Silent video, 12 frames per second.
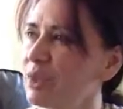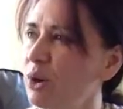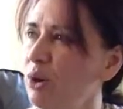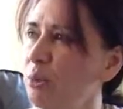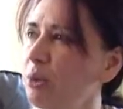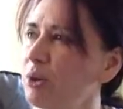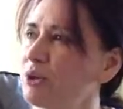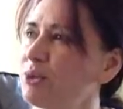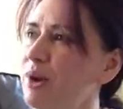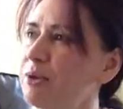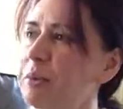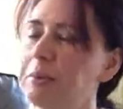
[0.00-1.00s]
oh boy, do
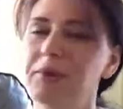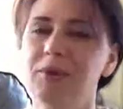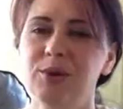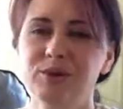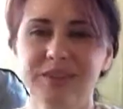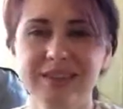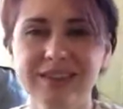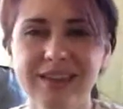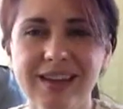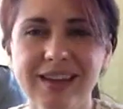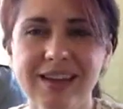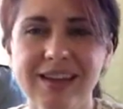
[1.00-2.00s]
I remember those
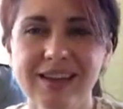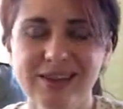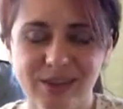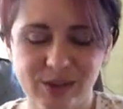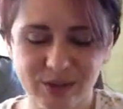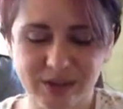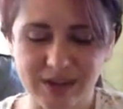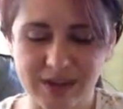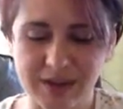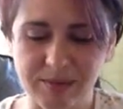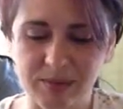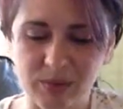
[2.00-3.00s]

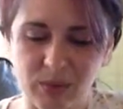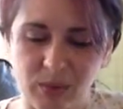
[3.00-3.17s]
times